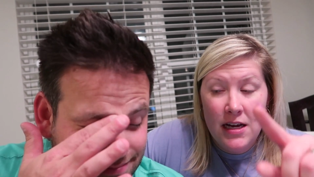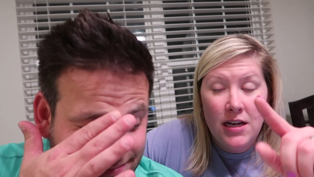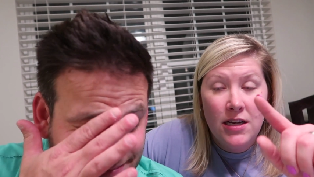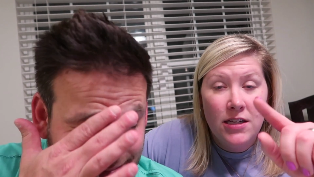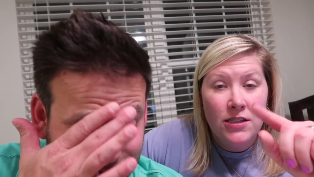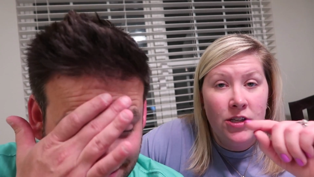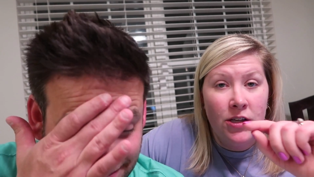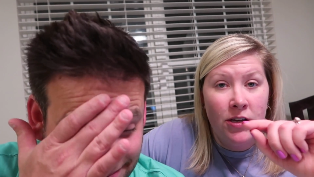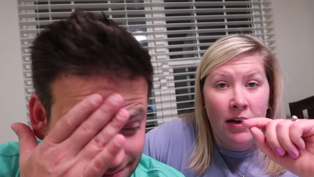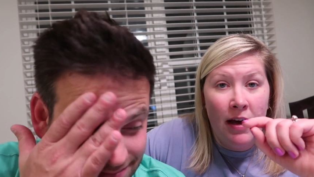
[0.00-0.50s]

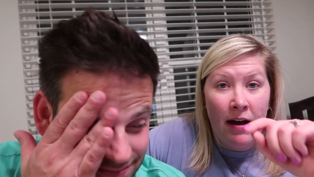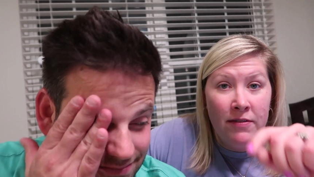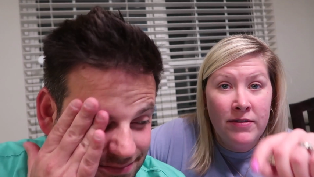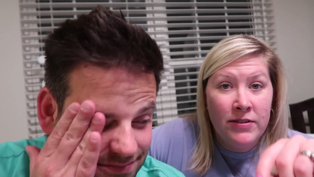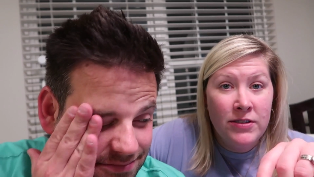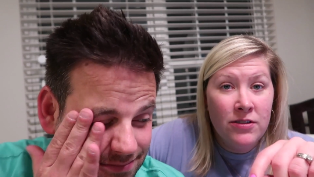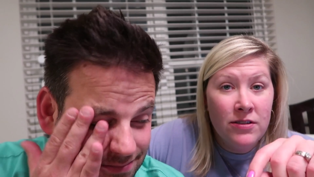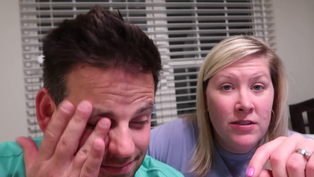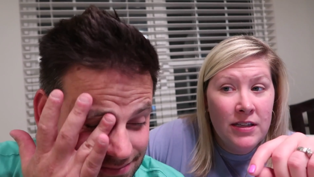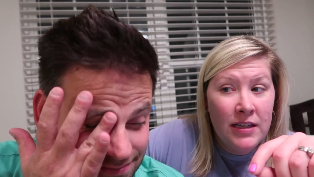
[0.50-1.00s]
Speaker 1: So you have
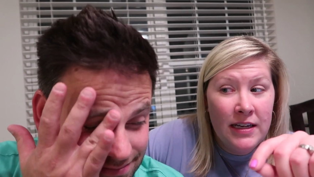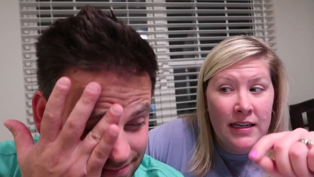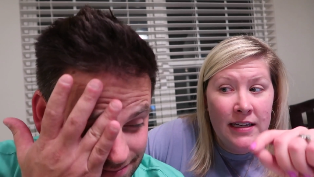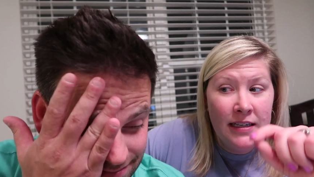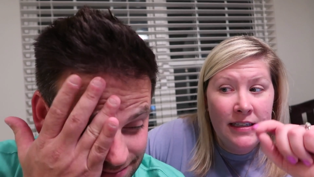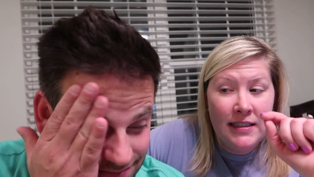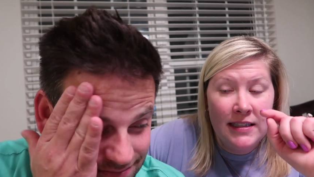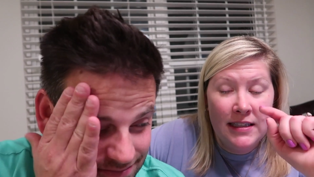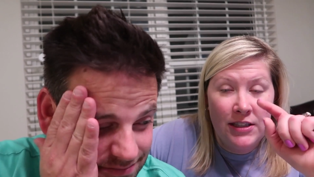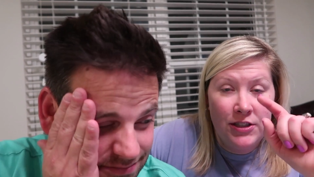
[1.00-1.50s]
until
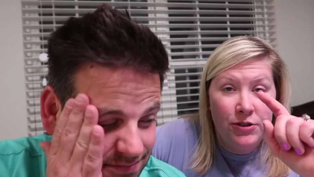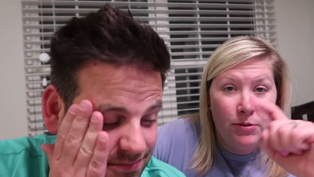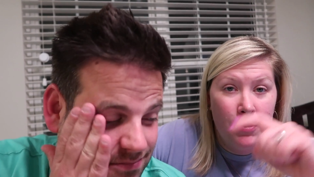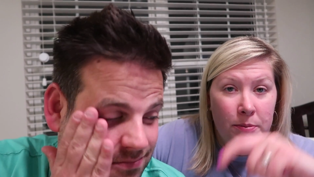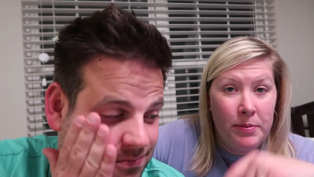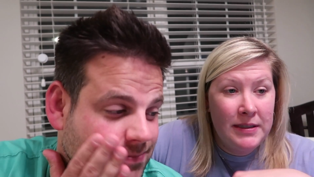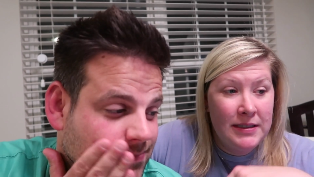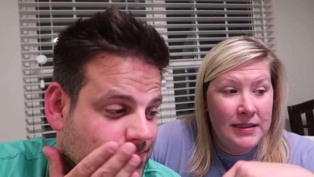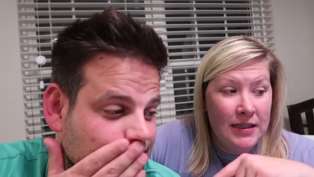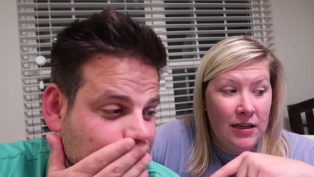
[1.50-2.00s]
then to get you a
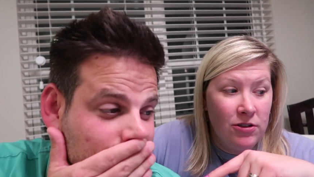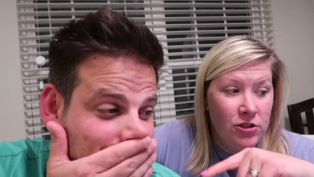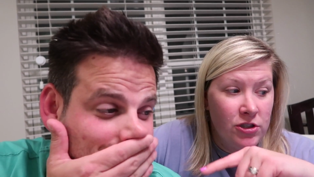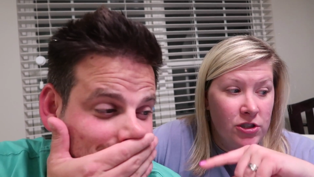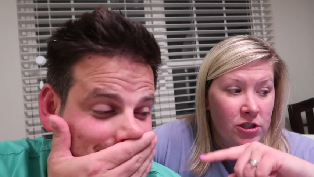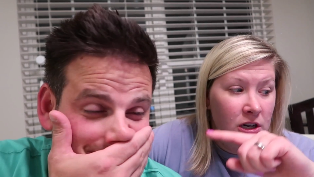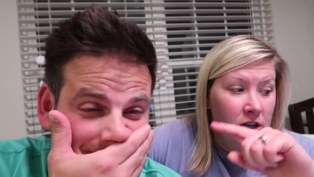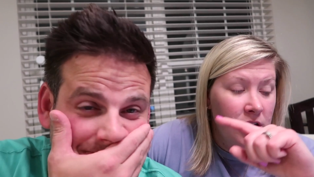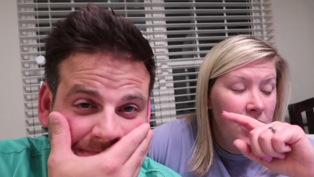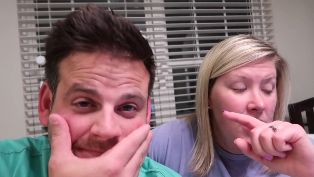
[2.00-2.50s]
peace out
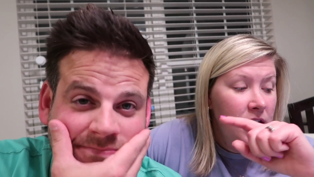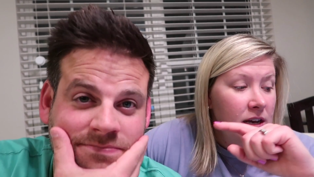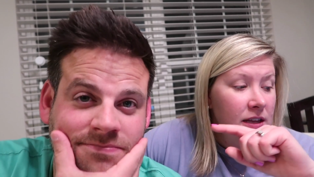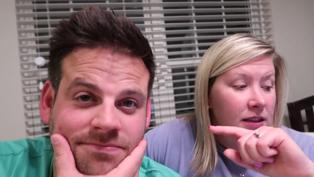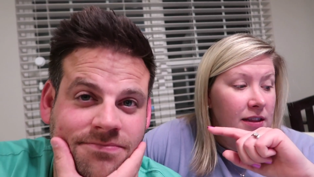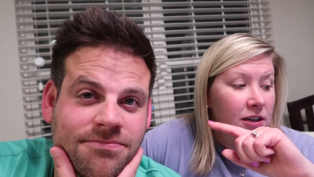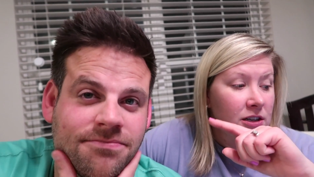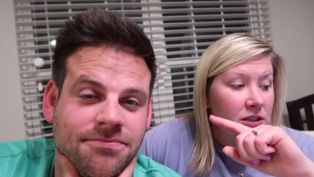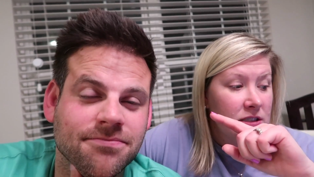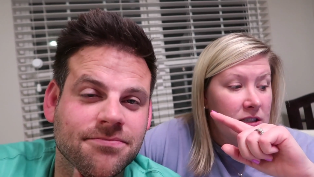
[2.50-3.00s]
shirt.
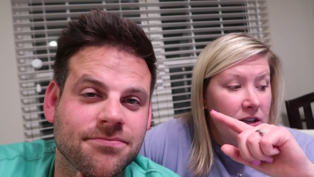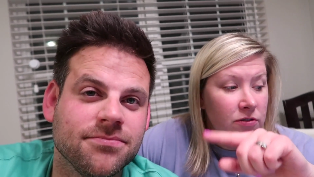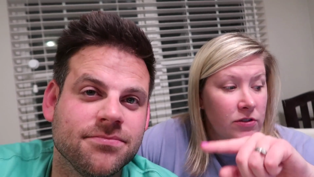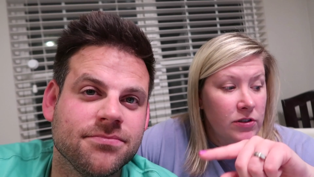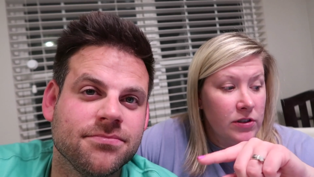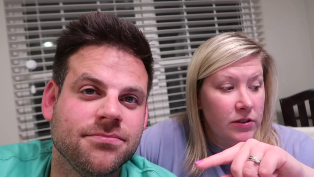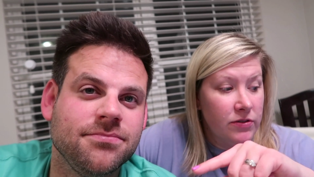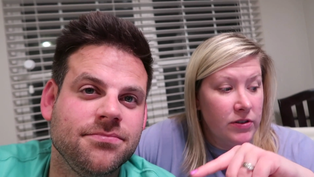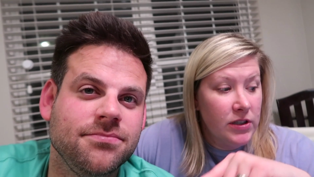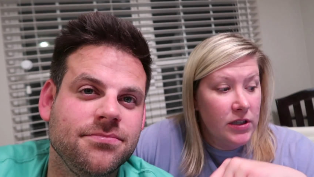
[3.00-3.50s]
There are several
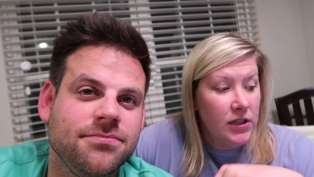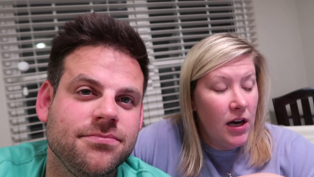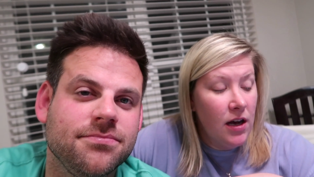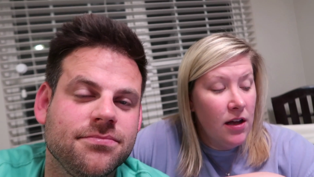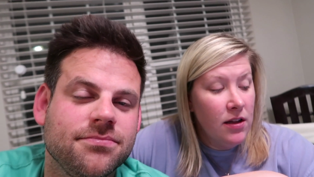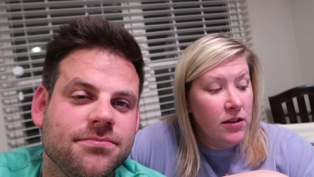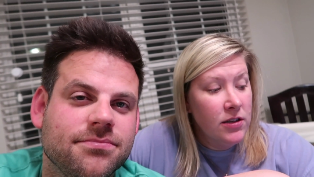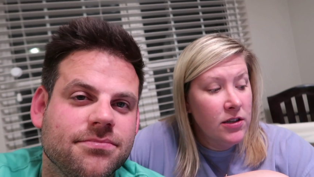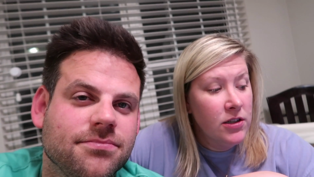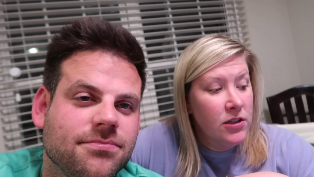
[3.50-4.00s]
different
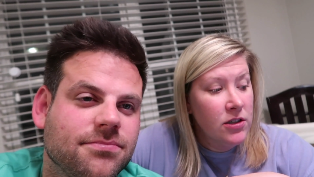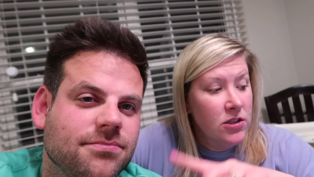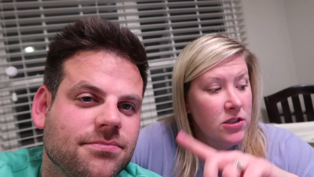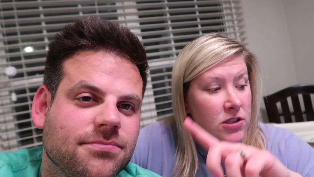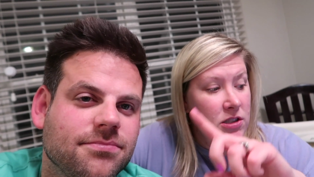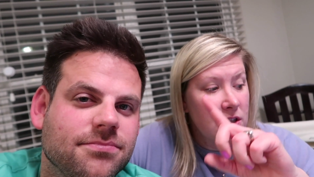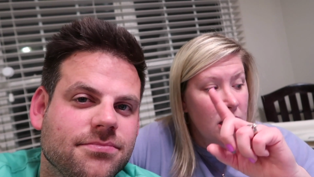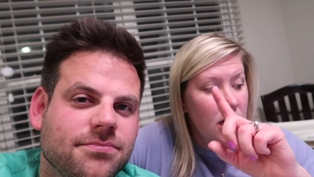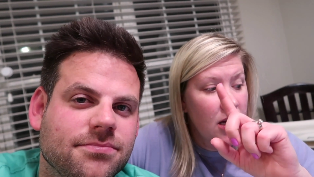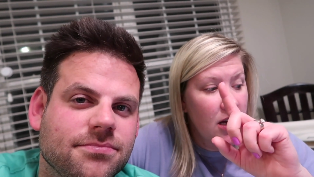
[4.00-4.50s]
colors.
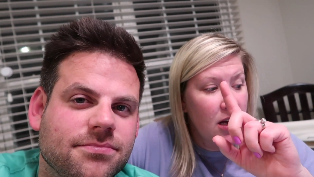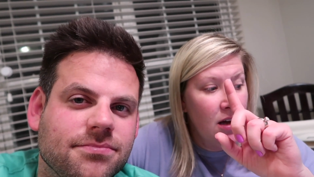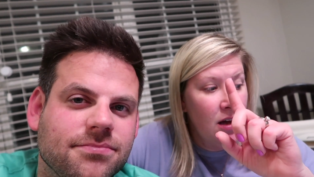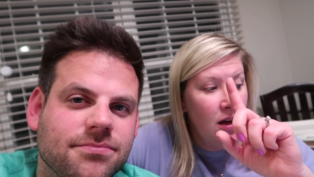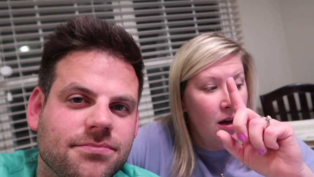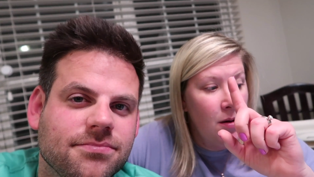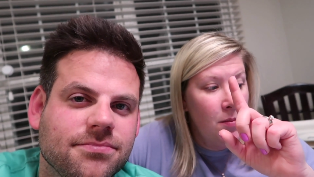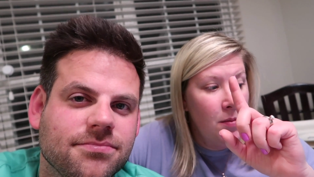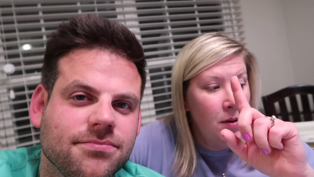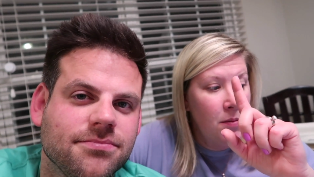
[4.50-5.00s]

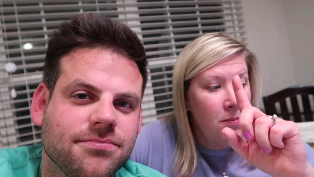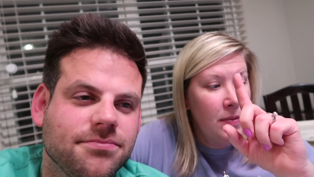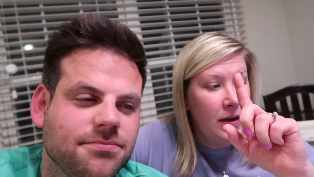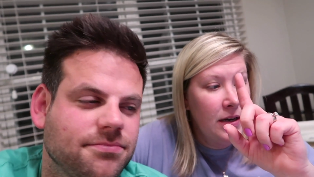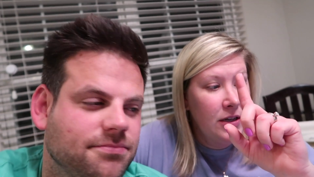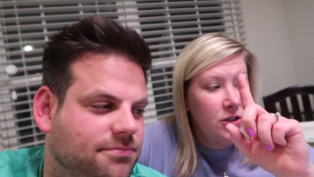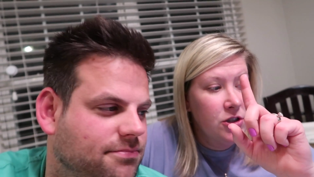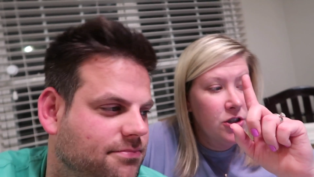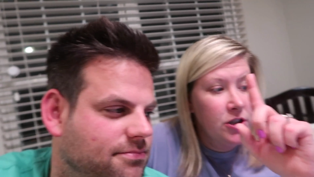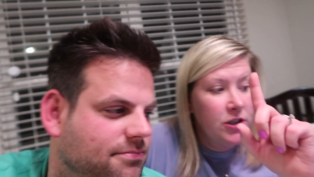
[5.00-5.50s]

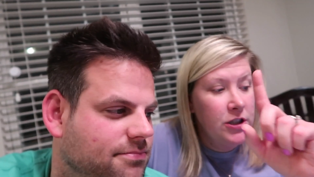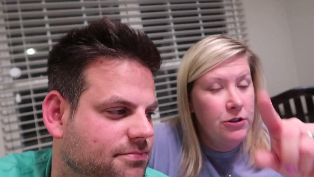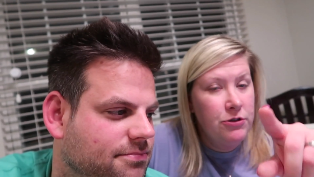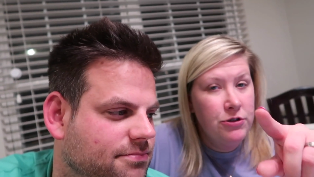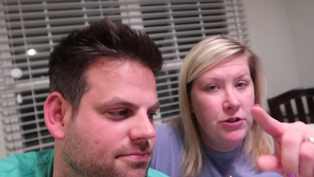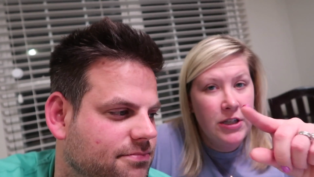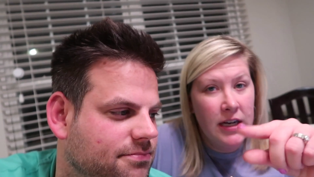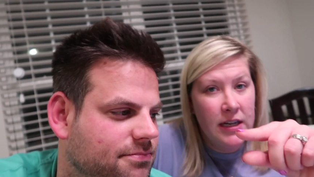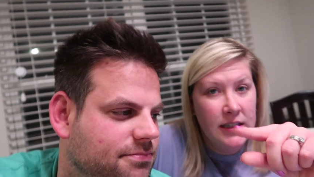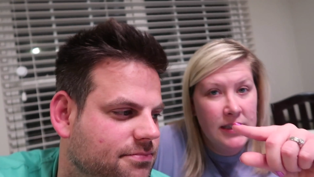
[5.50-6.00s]
Make sure you
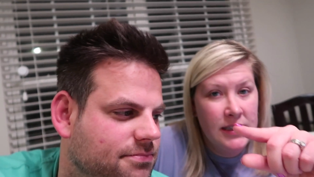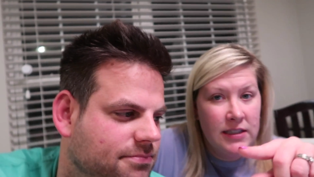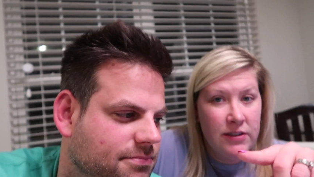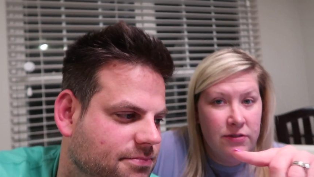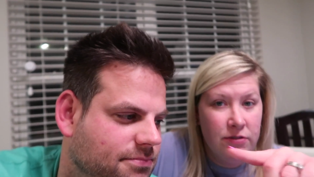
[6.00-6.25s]
check the